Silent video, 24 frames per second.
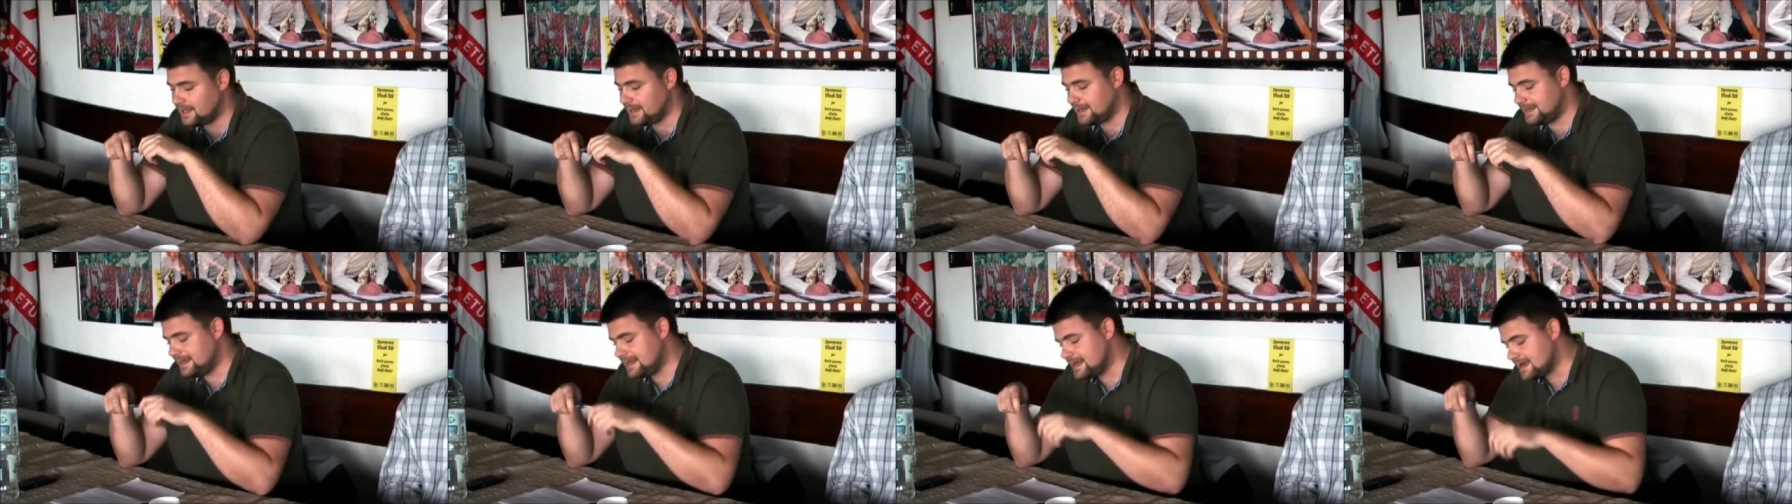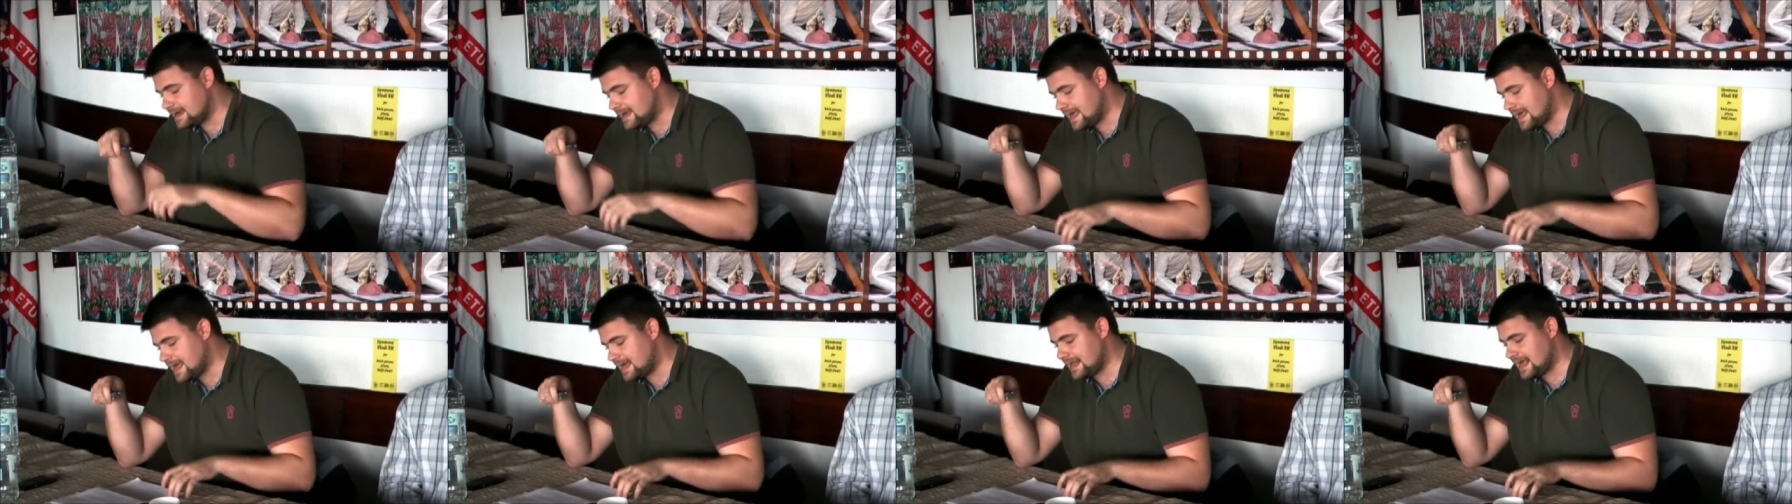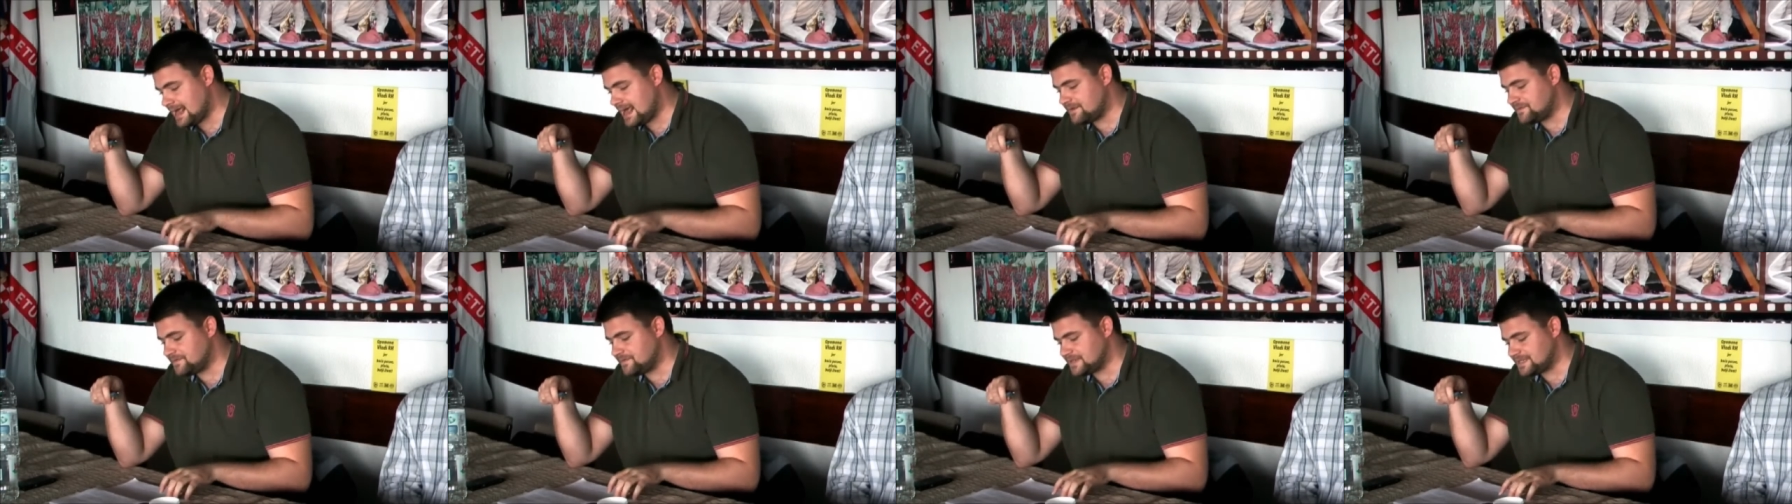he again
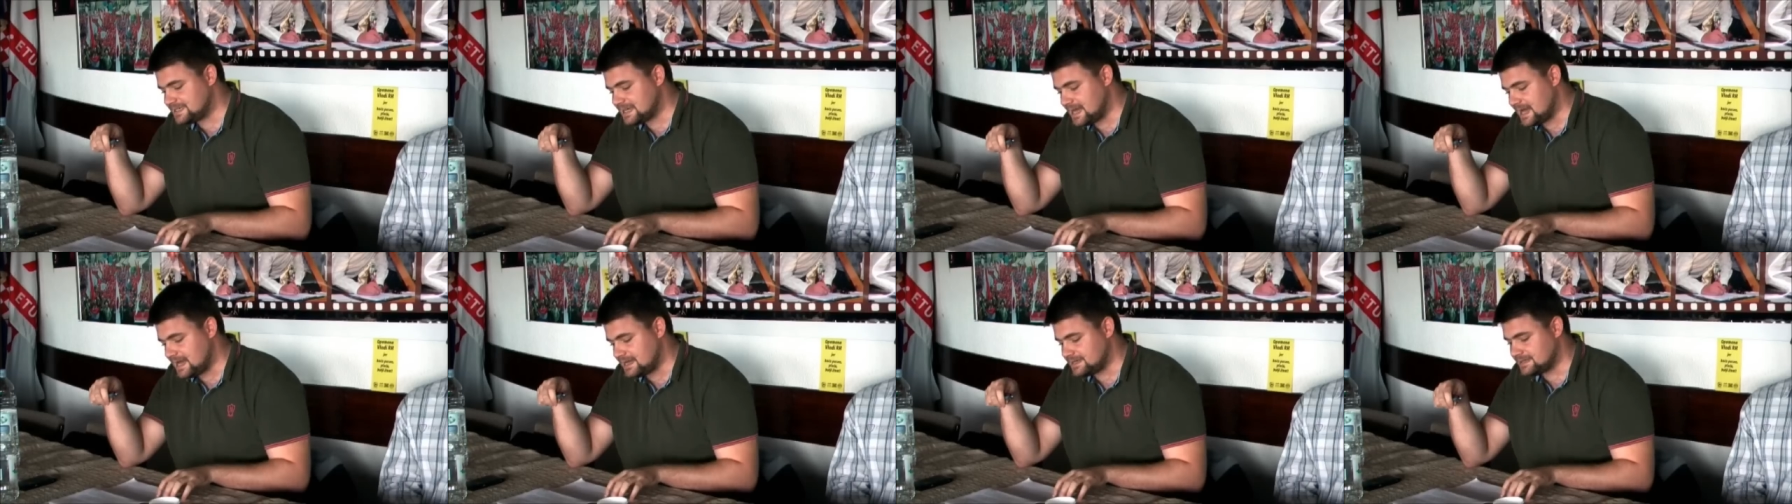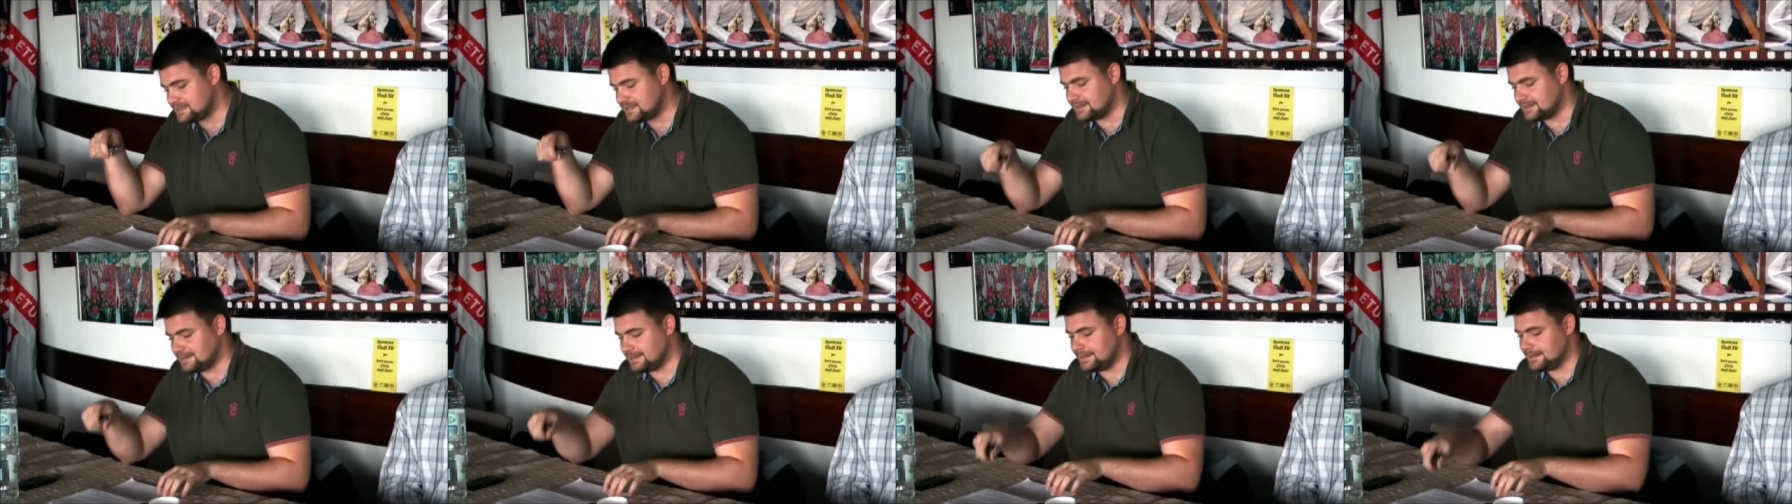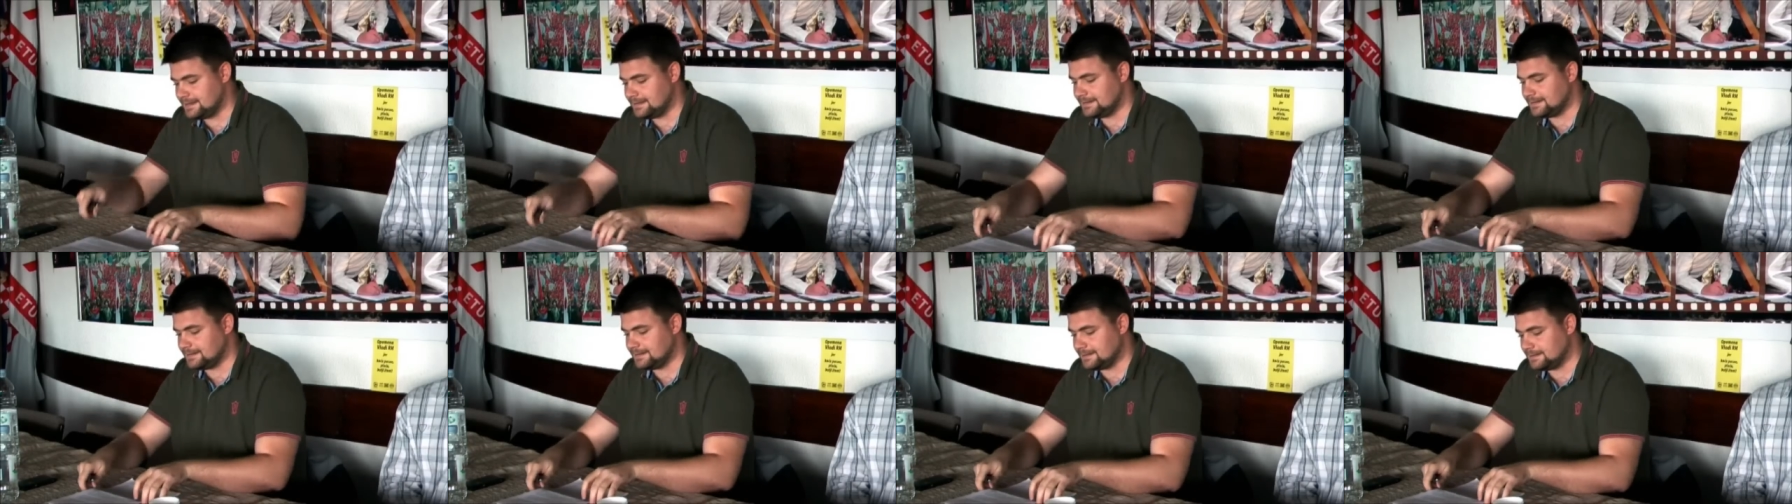emphasized
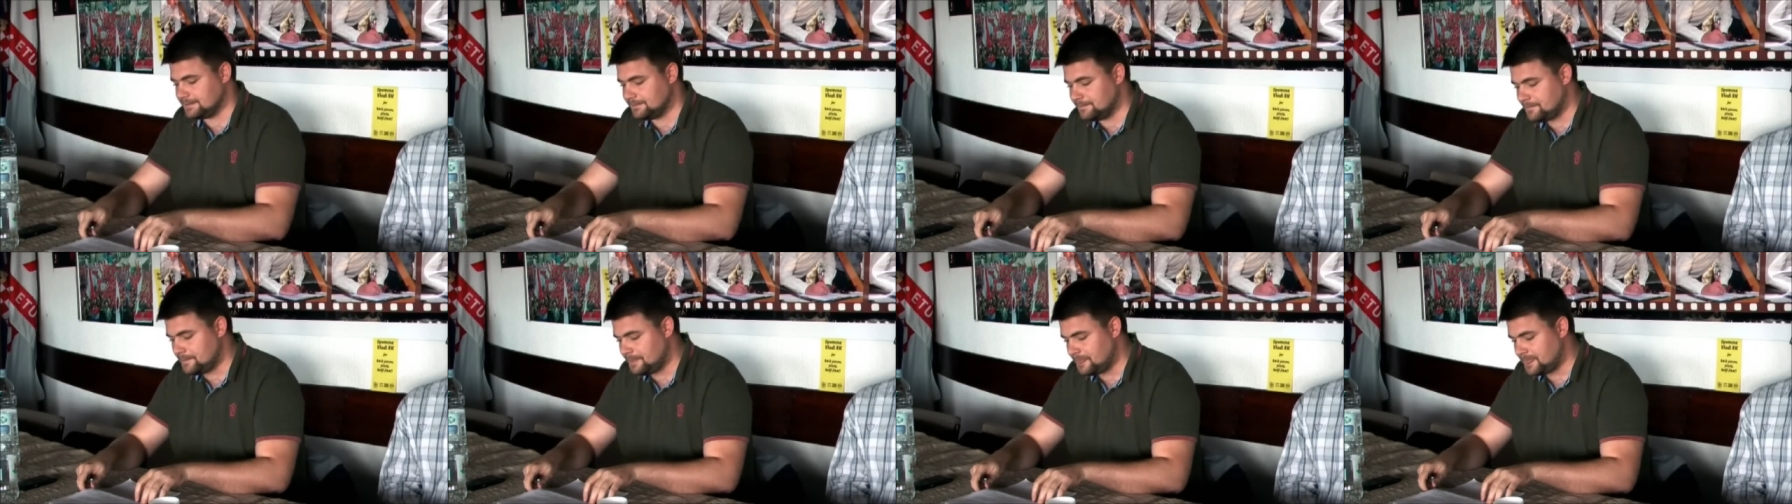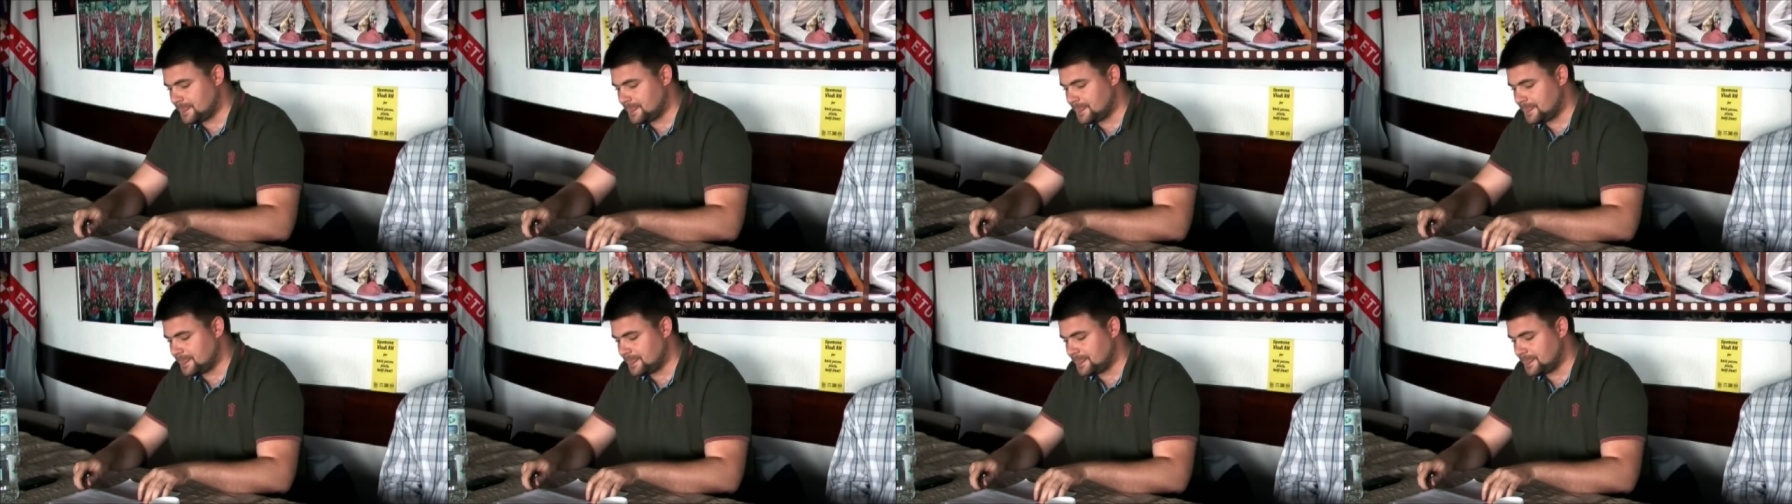that uh,